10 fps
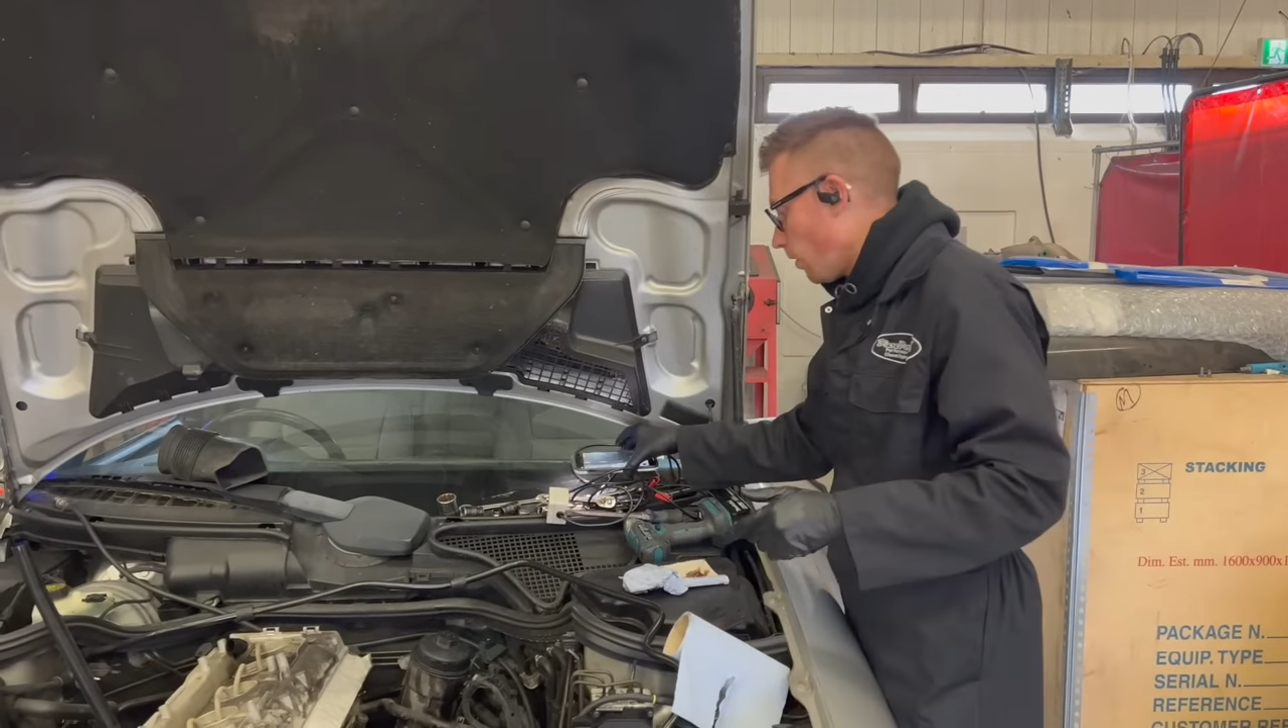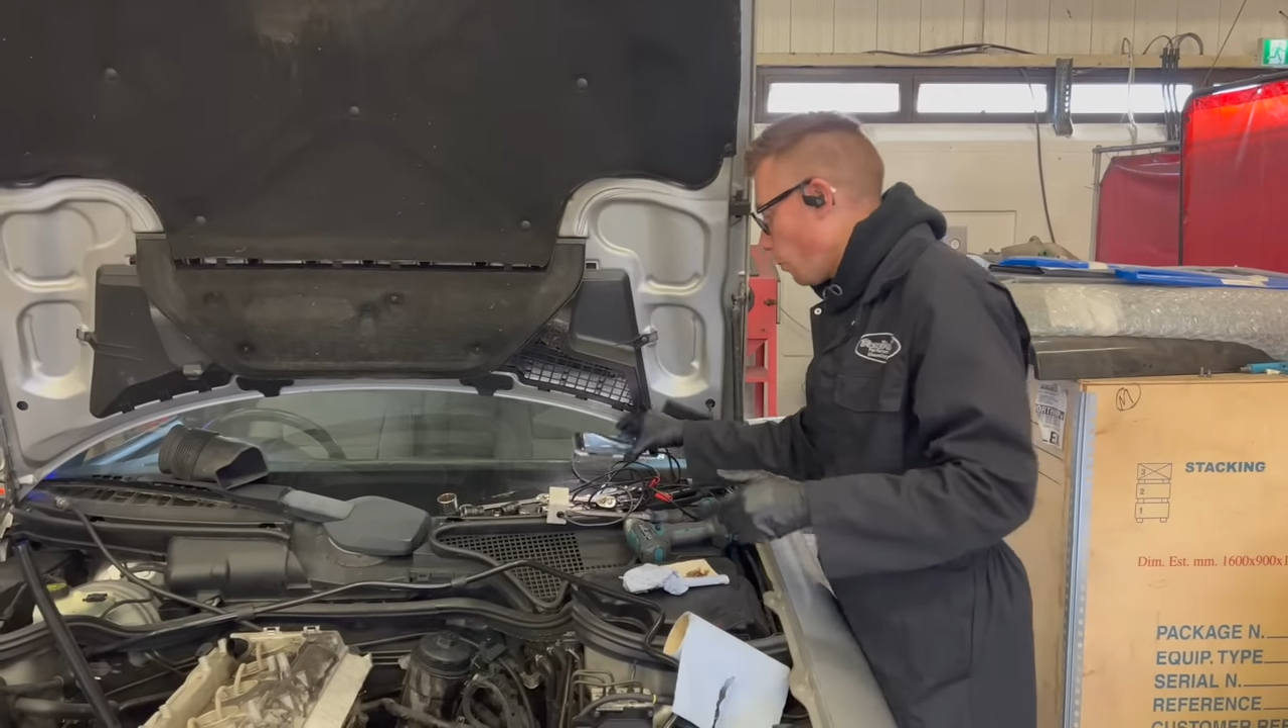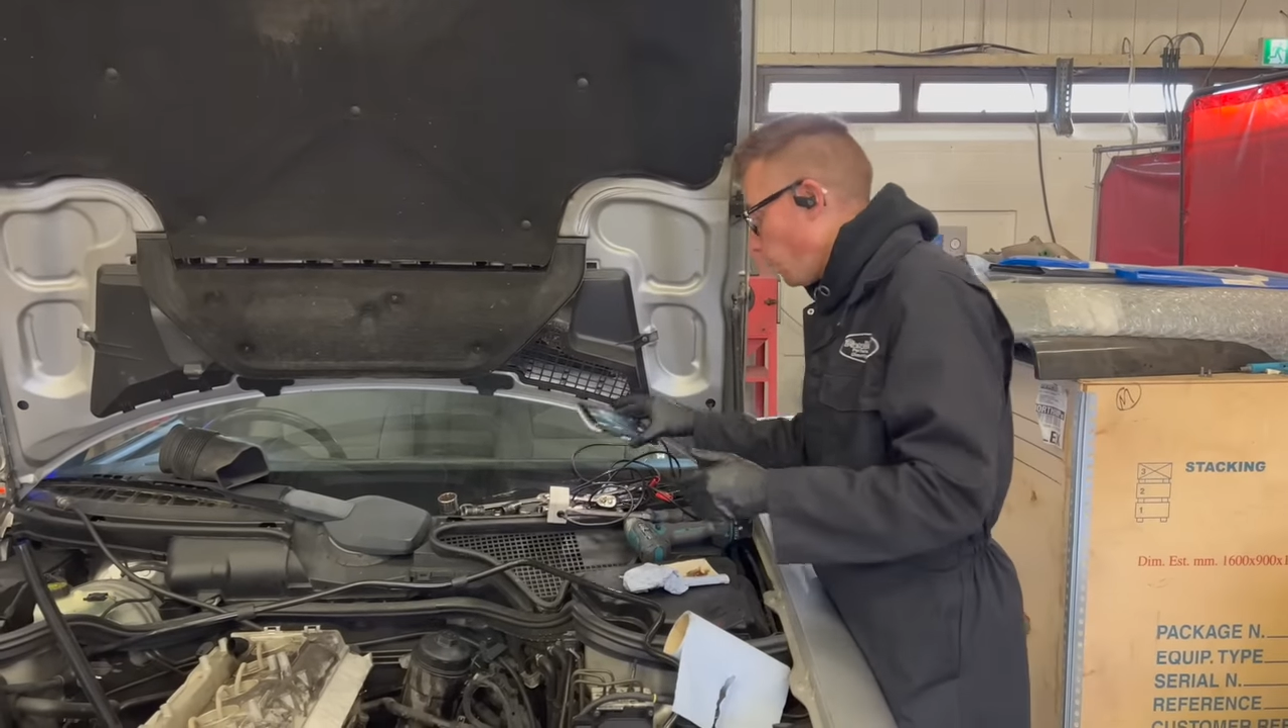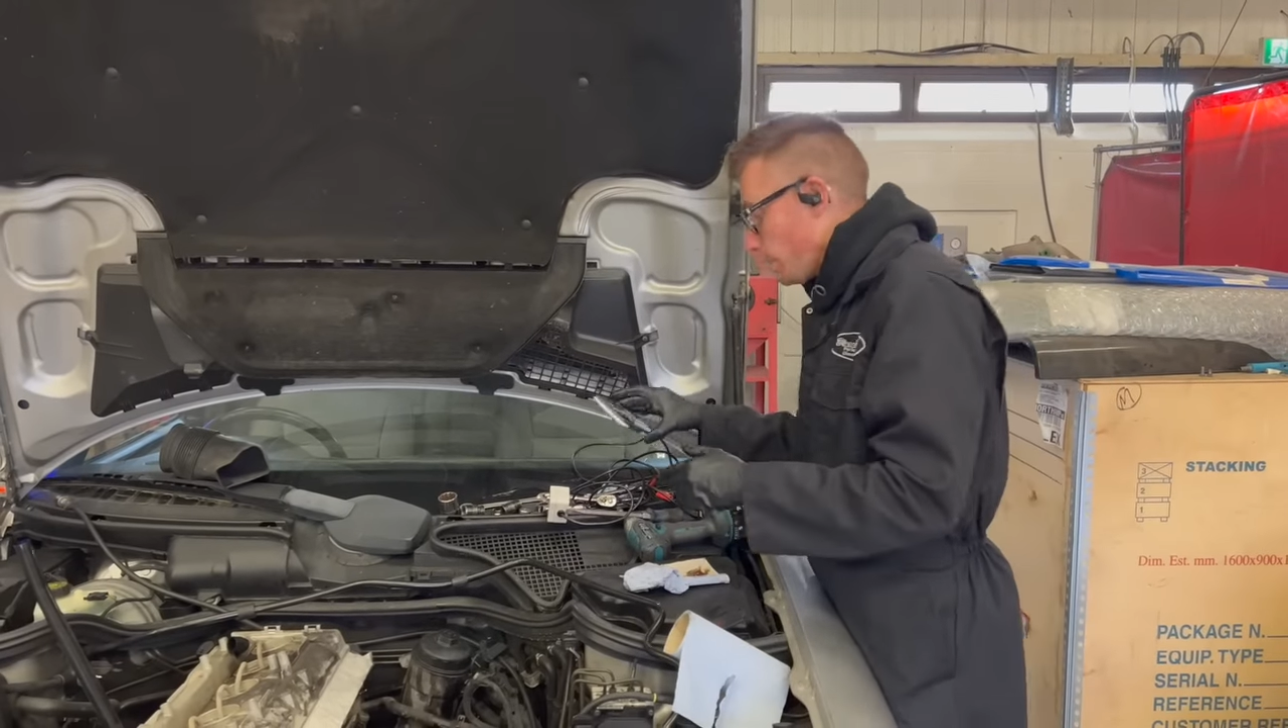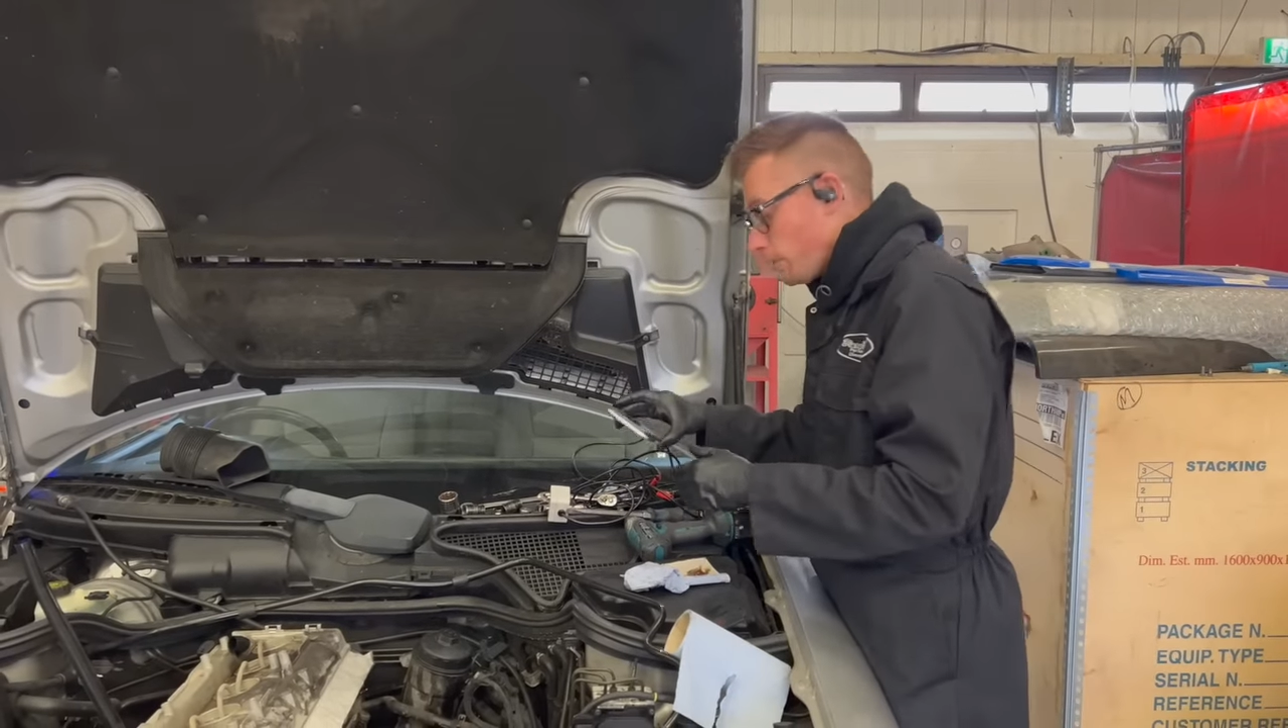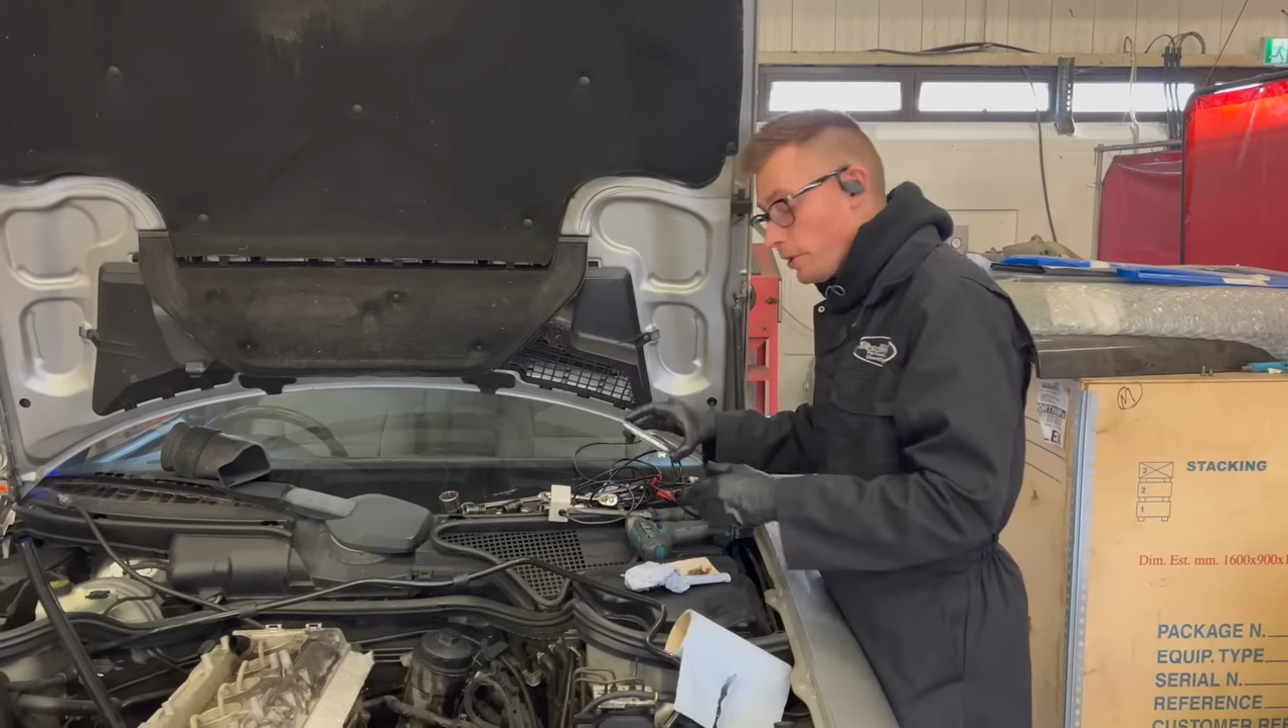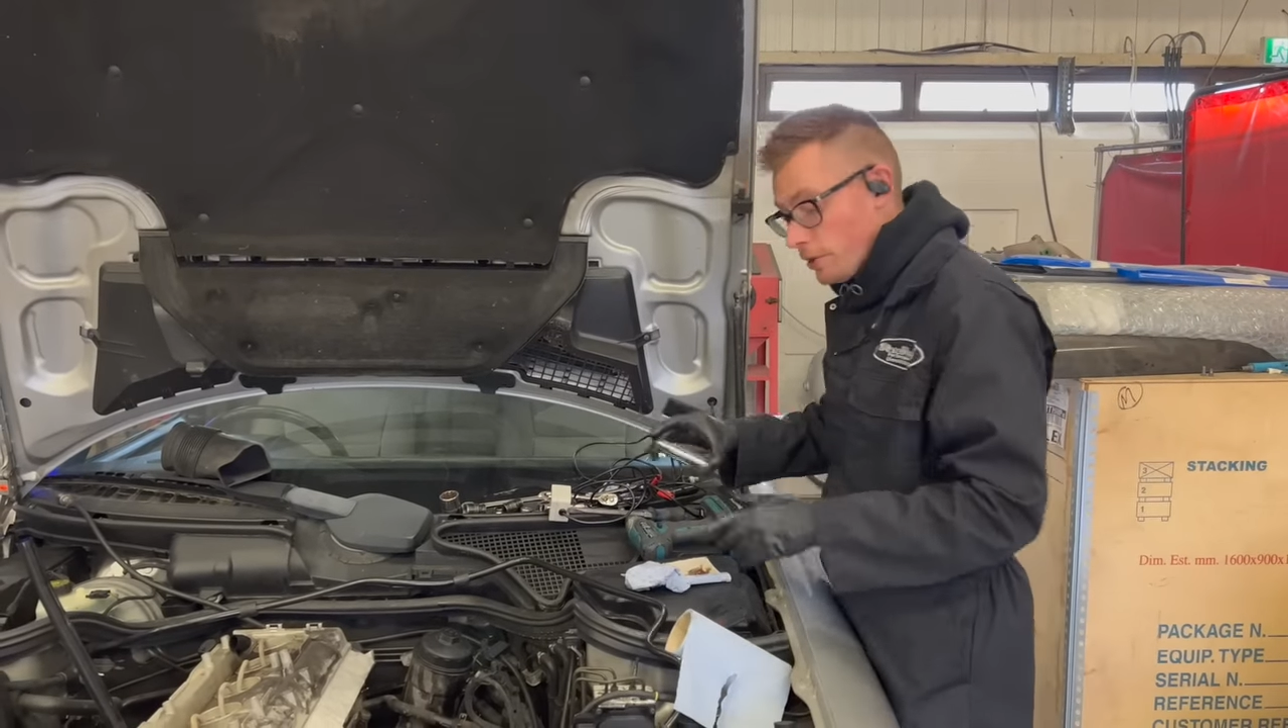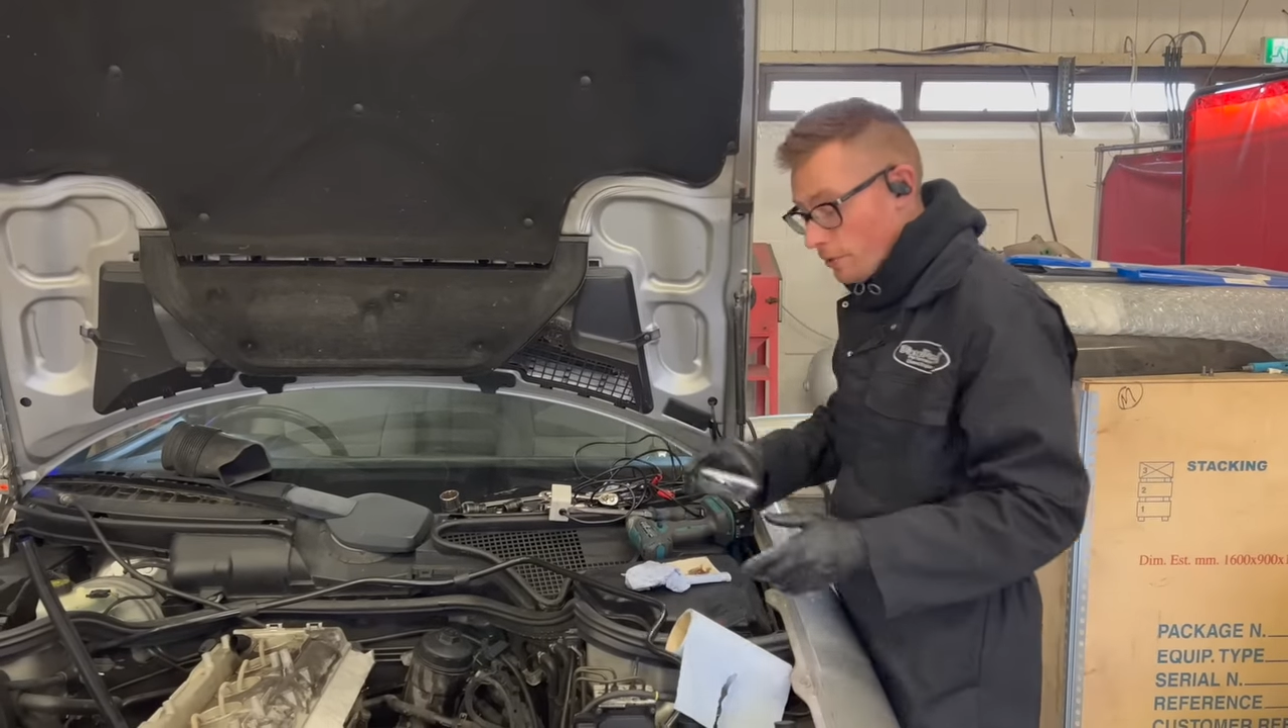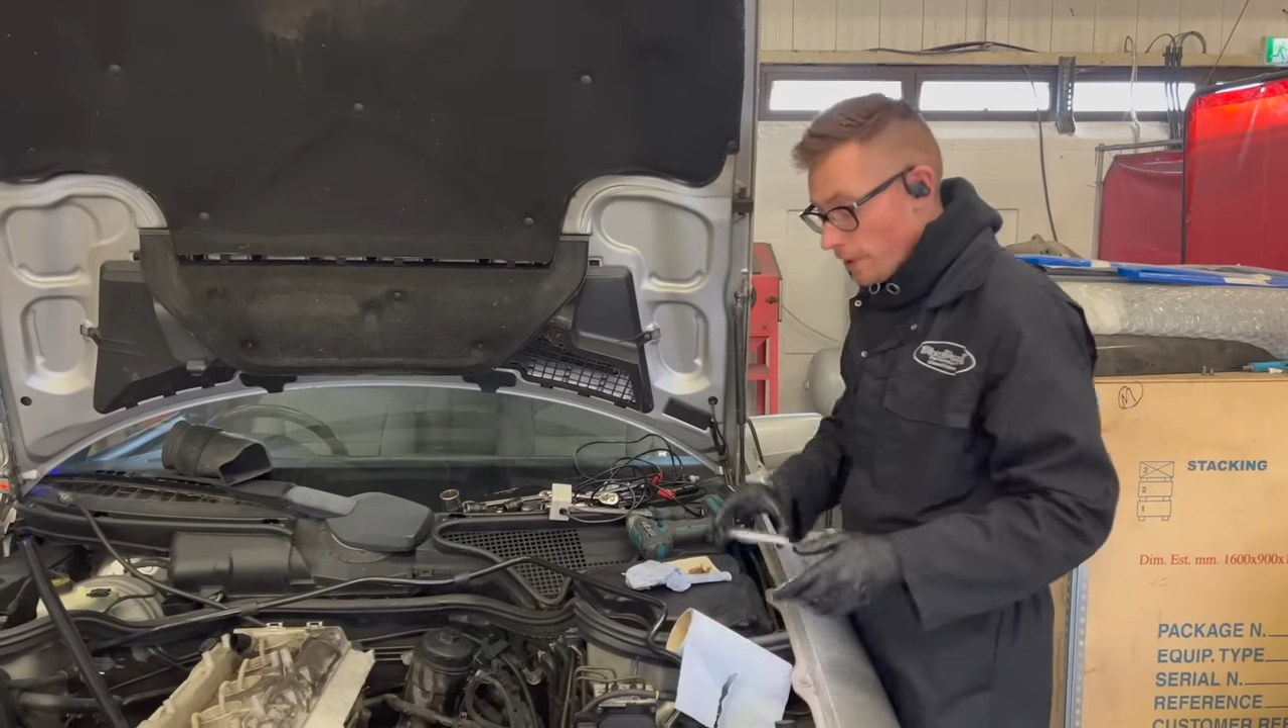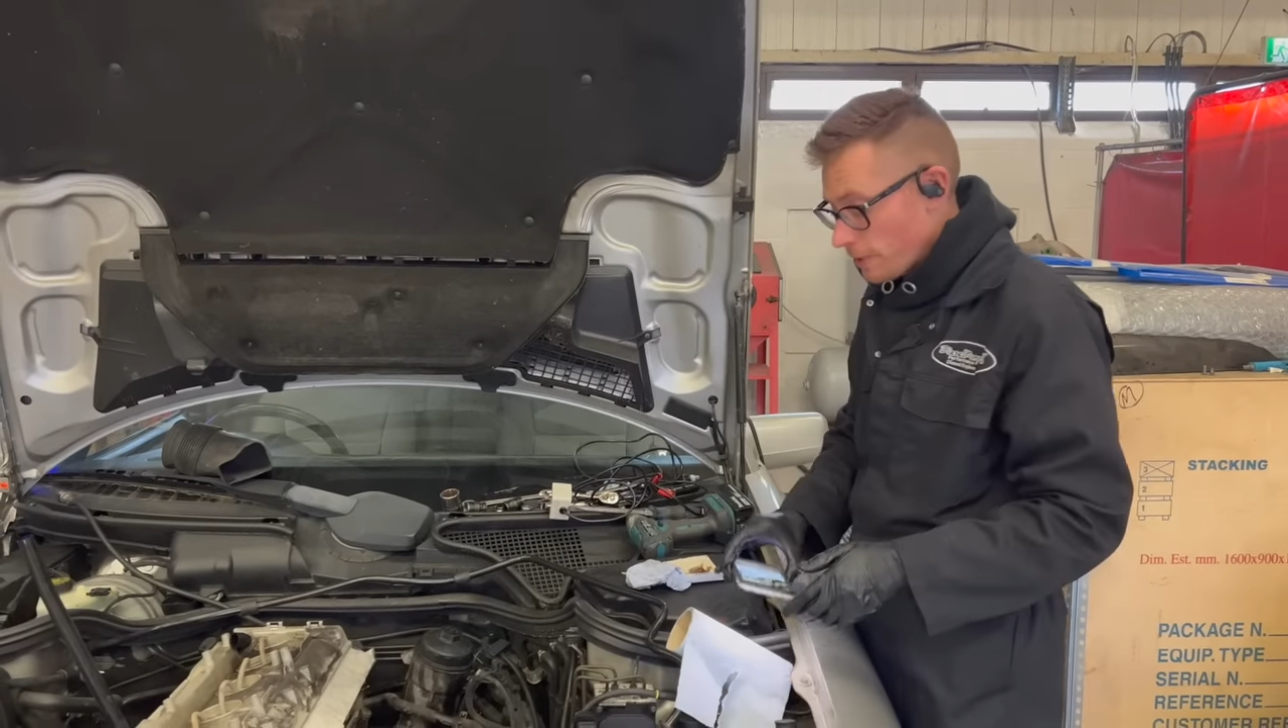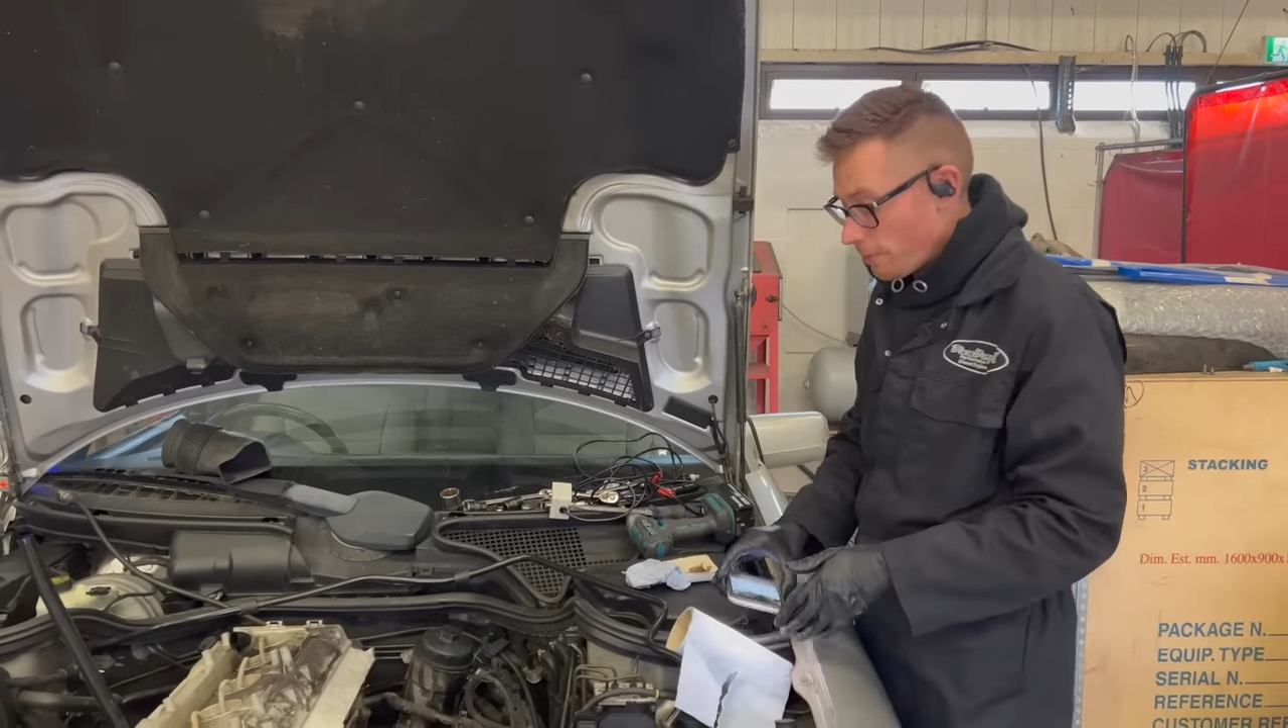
And what I'm gonna do is,